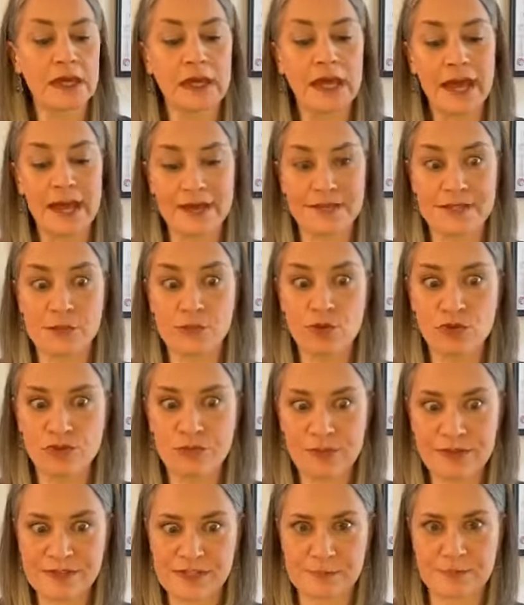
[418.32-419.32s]
as a
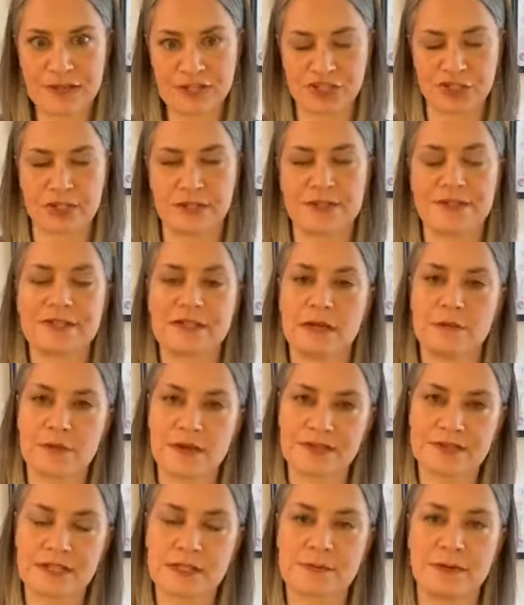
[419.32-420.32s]
movement specialist and
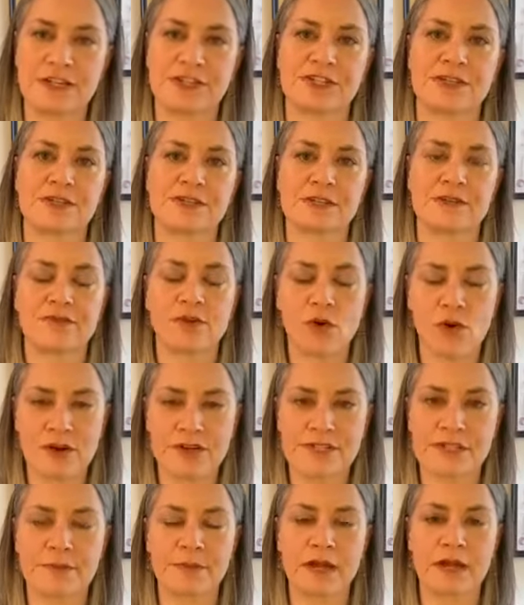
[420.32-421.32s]
muscle specialist, of
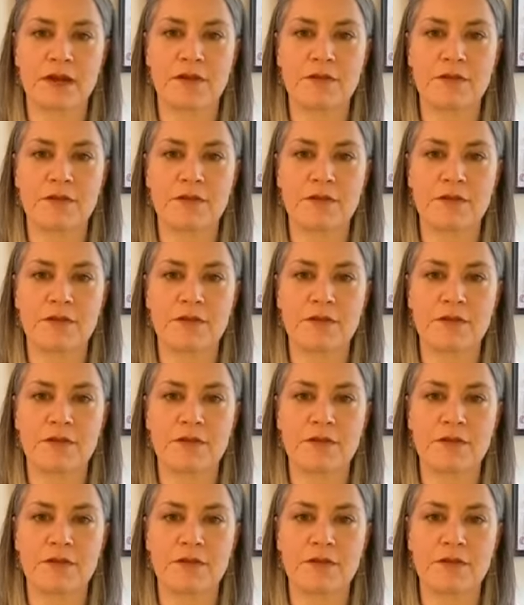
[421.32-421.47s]
course, I'm going to